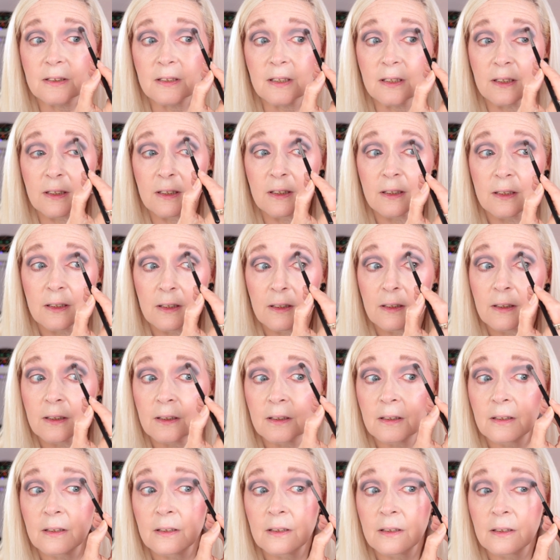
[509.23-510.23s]
to
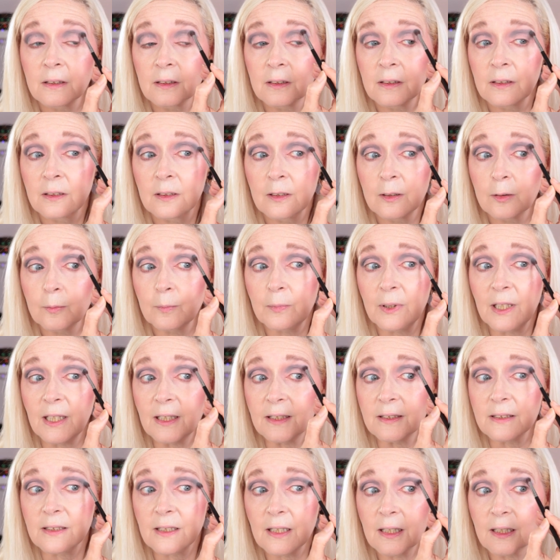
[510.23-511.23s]

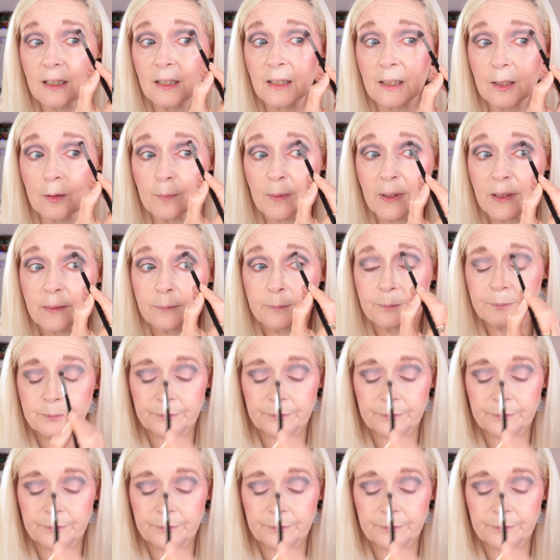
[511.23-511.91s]
blend it a little bit.